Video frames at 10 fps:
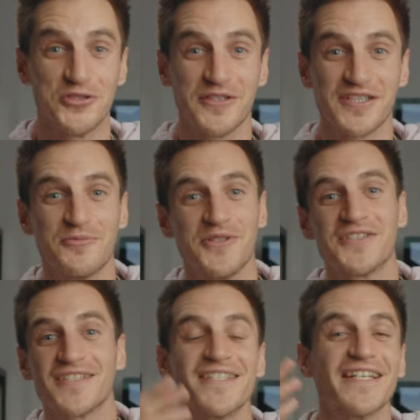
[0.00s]

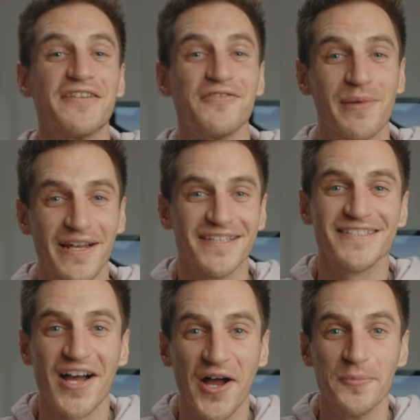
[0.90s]
Christmas to give you plenty of
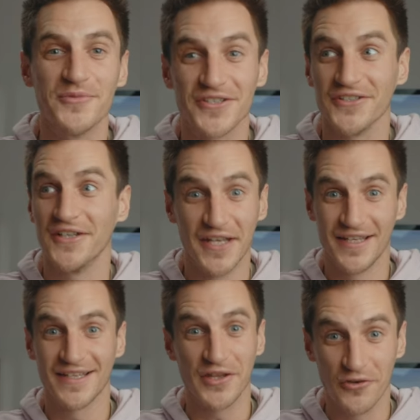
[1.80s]
time to
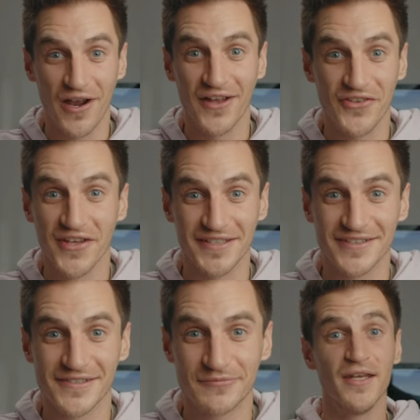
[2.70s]
get the right
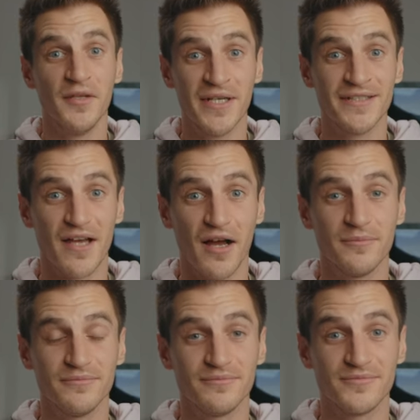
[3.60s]
things. In the
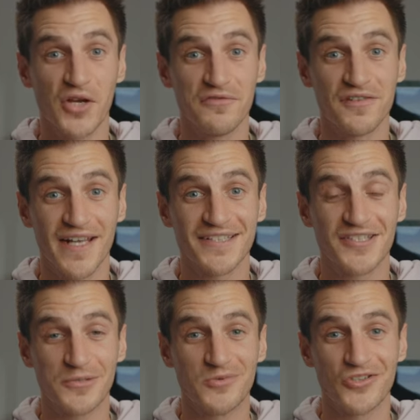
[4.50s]
meantime, don't forget to
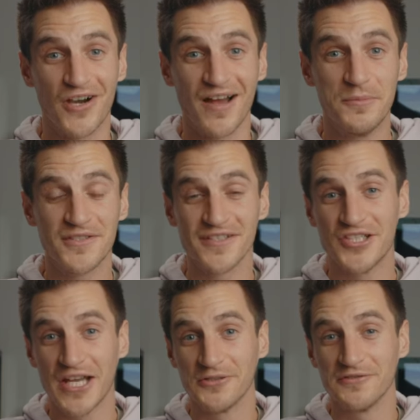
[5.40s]
subscribe to the
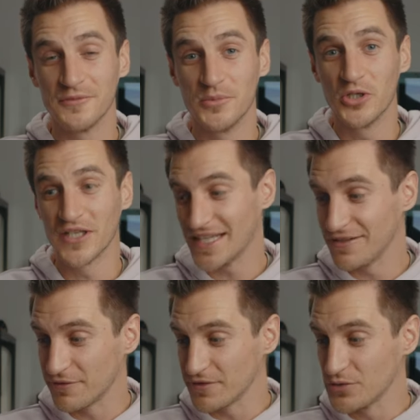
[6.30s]
channel for more
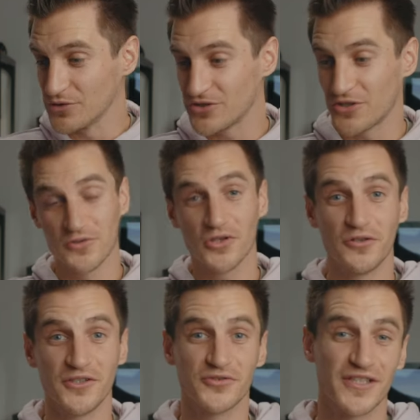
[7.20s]
gear reviews,
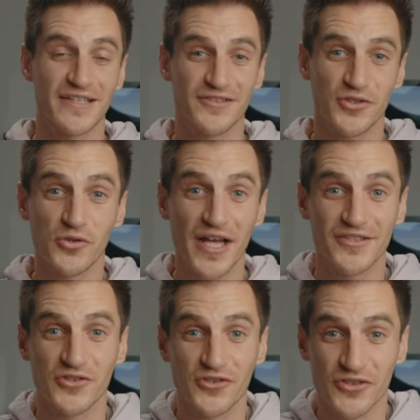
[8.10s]
tutorials, and all that
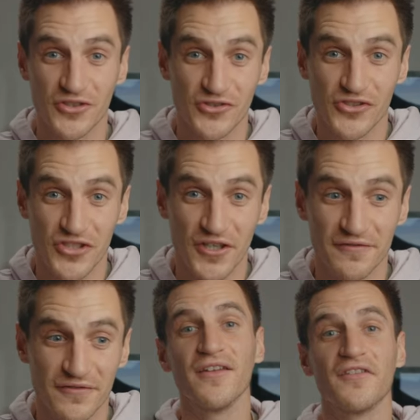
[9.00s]
sort of good
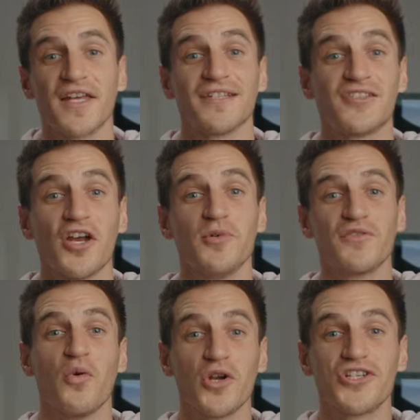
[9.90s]
stuff. Thanks so
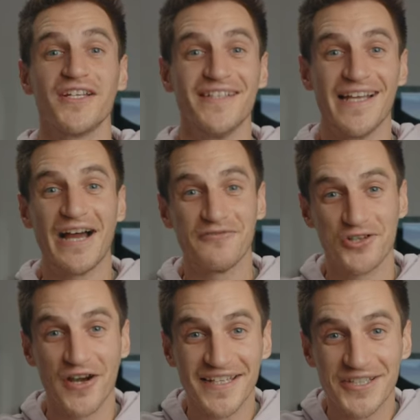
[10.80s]
much for watching and have a
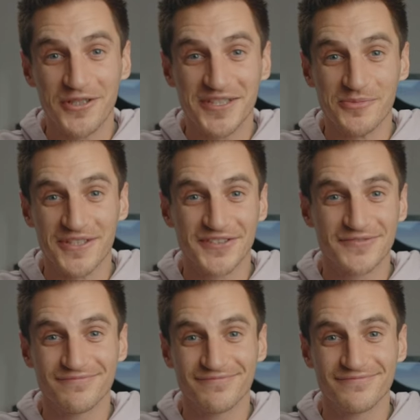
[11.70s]
great Christmas
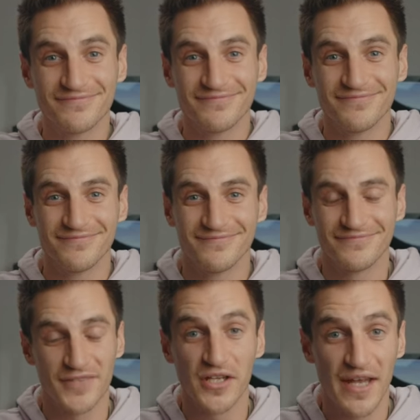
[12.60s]

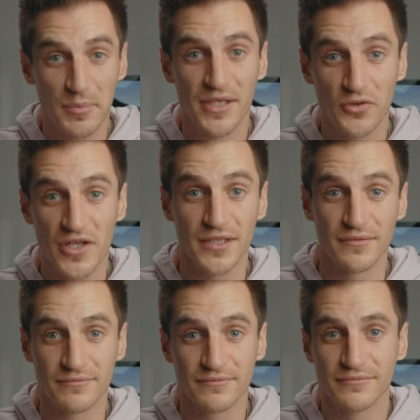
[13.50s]
and Happy
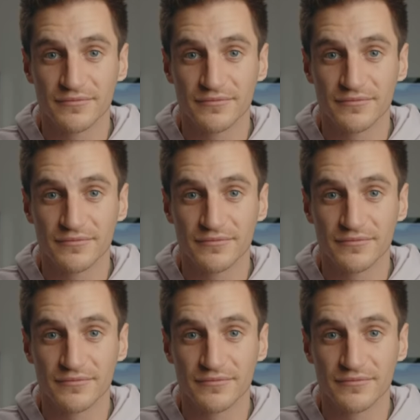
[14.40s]
New Year.